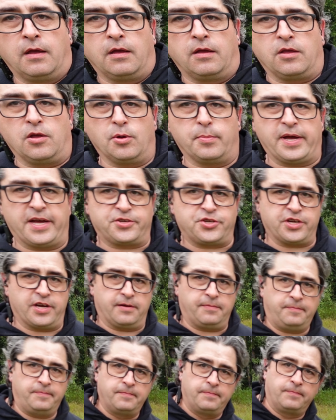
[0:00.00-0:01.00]
You
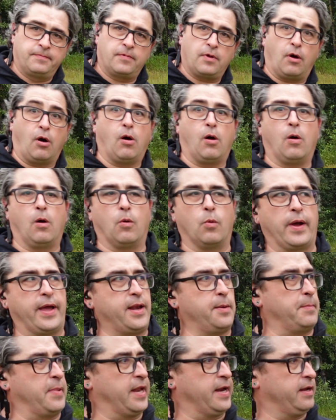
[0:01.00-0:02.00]
betcha. Oh,
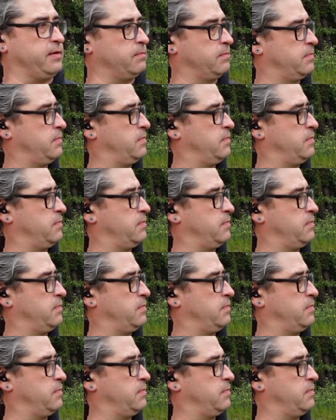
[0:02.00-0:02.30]
wait a minute.